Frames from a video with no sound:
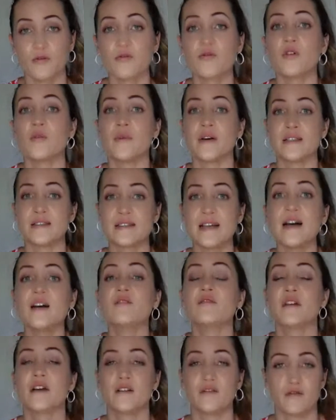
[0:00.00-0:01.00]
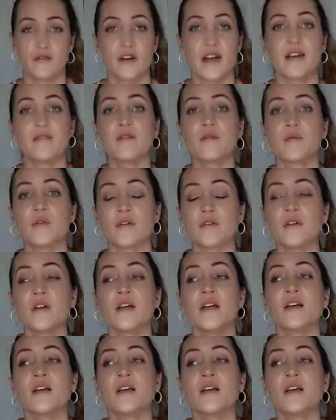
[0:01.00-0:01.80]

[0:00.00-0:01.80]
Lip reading: for myself and for everyone.